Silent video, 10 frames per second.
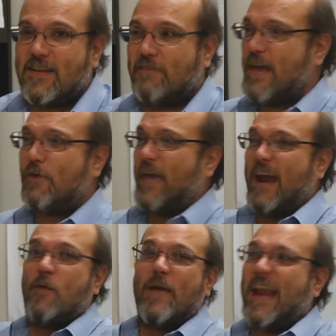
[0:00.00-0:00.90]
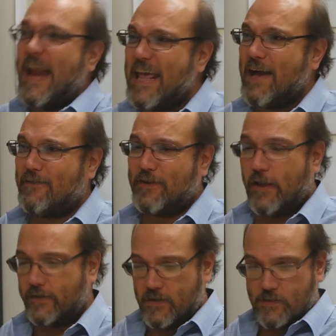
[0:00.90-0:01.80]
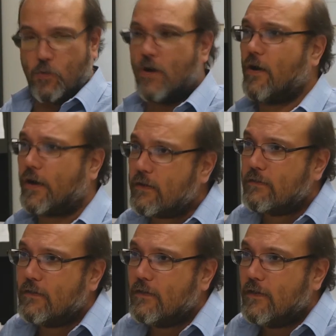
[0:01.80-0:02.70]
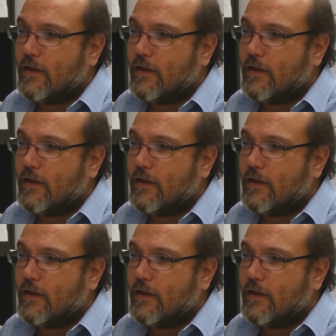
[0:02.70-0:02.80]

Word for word: stuff. They don't care about any of it. They're like, does it work? Yeah.